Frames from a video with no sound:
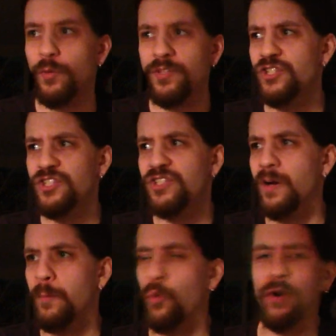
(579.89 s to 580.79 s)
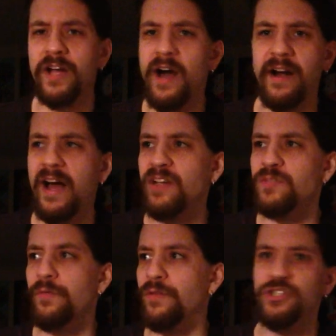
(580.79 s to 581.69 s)
It wasn't just a boring haunted house
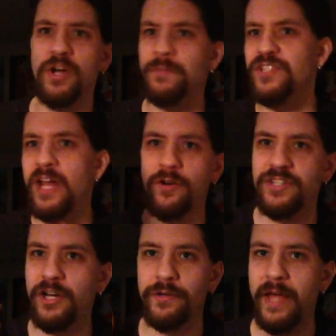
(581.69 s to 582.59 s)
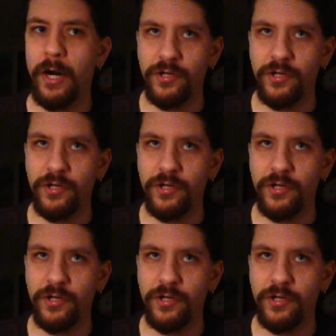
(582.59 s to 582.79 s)
movie with jump scares here and there,